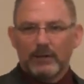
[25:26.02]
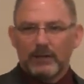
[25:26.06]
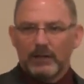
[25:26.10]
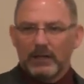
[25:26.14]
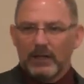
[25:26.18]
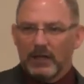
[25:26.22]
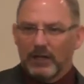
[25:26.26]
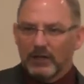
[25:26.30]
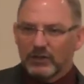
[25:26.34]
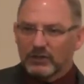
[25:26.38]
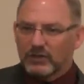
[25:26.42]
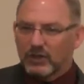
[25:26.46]

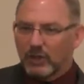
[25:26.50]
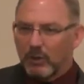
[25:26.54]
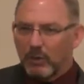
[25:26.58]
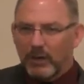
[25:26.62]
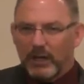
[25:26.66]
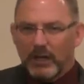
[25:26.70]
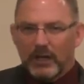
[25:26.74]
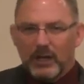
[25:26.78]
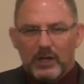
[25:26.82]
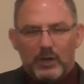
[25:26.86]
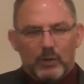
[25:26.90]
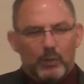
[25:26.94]
You know, so
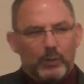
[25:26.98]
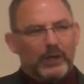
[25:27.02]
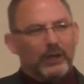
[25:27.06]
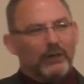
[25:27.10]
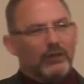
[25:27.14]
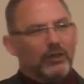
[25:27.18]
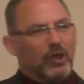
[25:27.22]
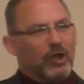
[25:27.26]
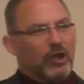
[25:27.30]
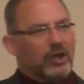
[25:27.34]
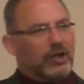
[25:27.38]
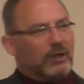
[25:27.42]
we, we
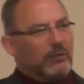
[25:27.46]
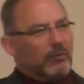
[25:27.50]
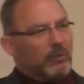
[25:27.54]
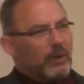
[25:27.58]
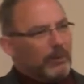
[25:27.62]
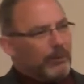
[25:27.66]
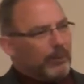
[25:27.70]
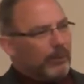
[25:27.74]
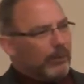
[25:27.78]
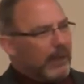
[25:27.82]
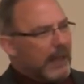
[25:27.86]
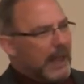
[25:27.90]
look and
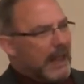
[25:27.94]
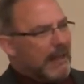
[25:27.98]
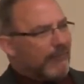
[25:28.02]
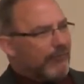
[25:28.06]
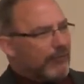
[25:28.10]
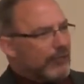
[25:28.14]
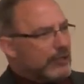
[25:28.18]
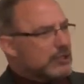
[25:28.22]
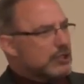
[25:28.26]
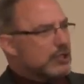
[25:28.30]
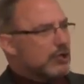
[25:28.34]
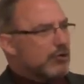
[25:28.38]
we plan
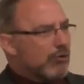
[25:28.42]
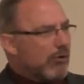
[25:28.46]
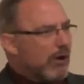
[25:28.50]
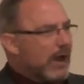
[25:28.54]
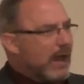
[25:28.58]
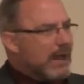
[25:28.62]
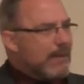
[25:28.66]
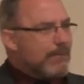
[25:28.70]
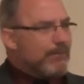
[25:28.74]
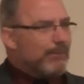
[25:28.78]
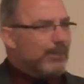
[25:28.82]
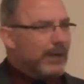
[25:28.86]
for this
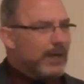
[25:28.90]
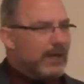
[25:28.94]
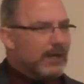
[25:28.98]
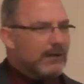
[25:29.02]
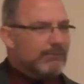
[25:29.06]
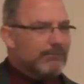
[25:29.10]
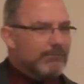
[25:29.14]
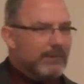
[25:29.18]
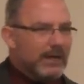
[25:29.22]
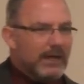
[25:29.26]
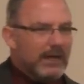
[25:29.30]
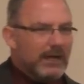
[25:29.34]
great
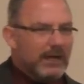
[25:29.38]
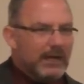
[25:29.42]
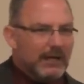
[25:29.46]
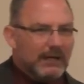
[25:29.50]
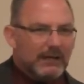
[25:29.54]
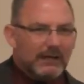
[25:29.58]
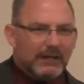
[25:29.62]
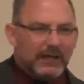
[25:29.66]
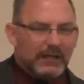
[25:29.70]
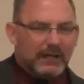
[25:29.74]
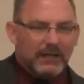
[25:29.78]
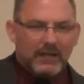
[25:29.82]
big
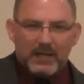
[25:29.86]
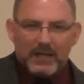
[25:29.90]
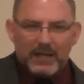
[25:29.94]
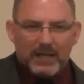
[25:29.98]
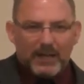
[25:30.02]
meal, and,